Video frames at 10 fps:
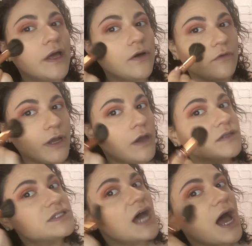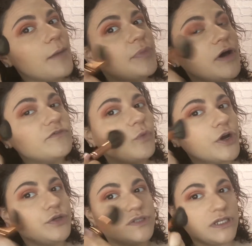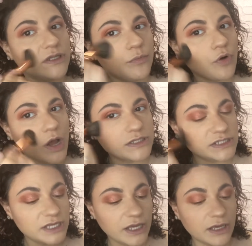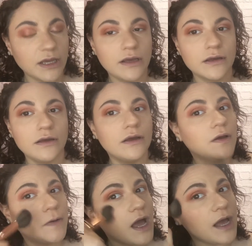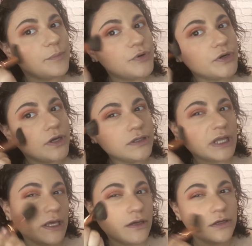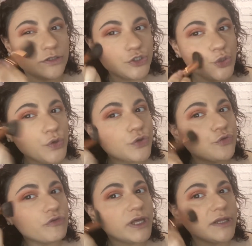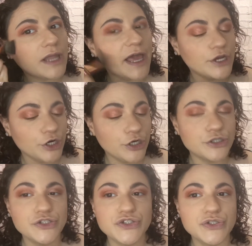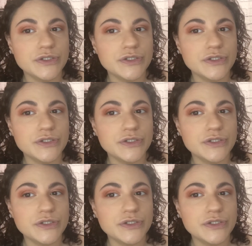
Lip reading: Go right on top of where you did the bronzing. I put on like 2 to 3 layers